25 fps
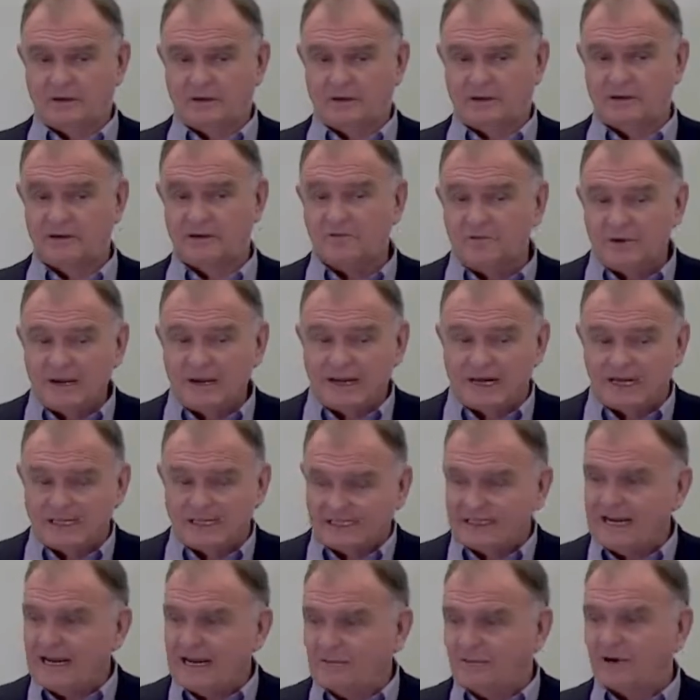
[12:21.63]
The real
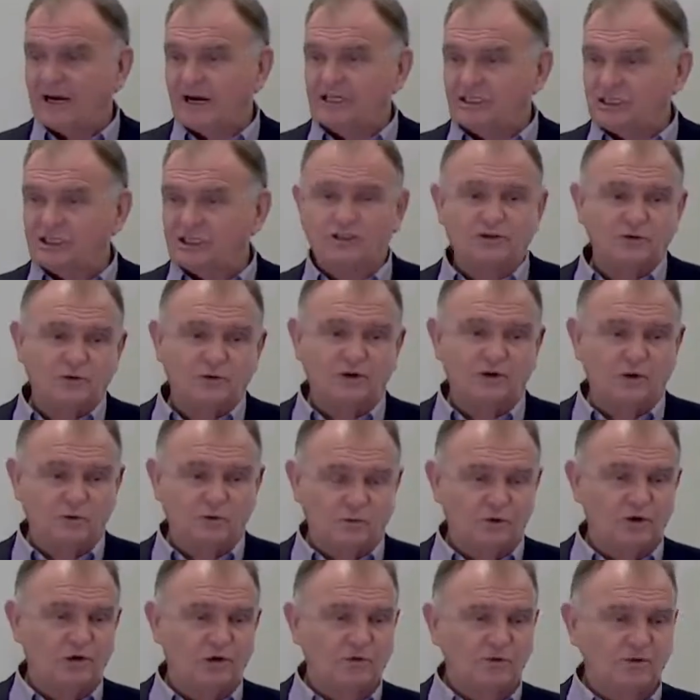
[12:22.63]
estate for actually doing your
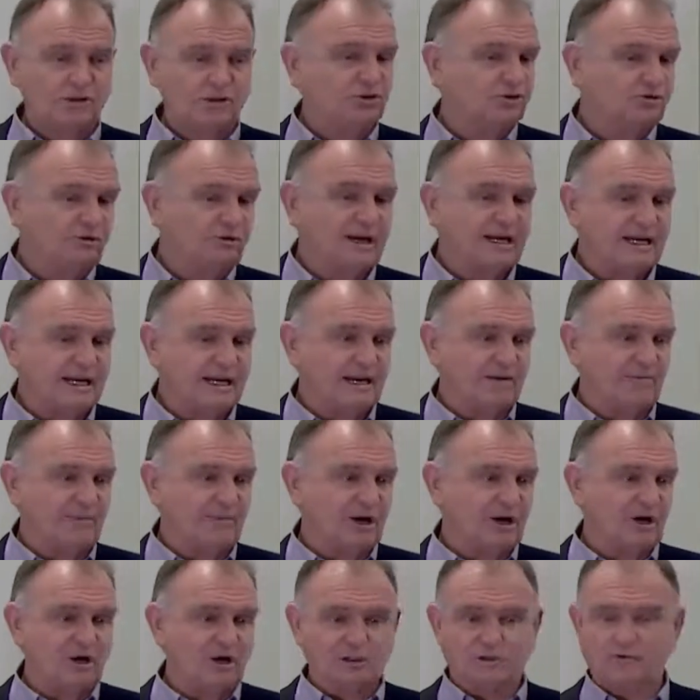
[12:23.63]
work was shrinking
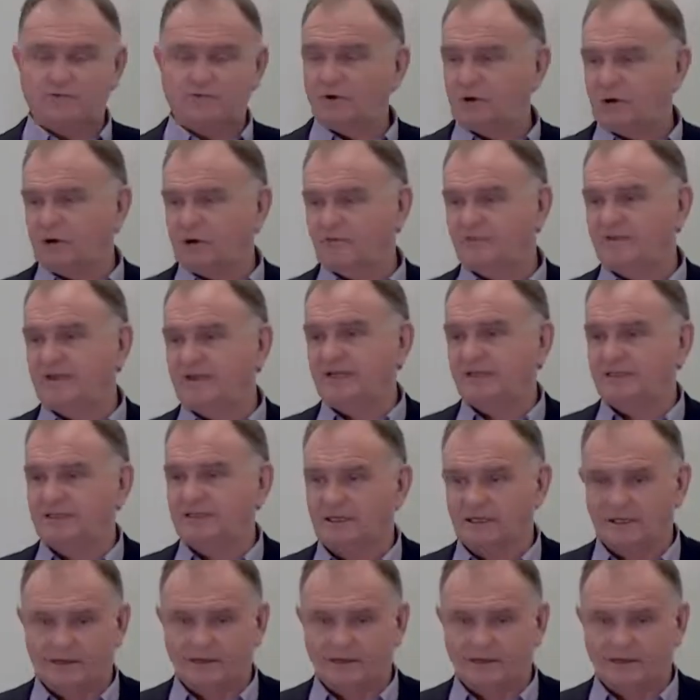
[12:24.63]
because of all of these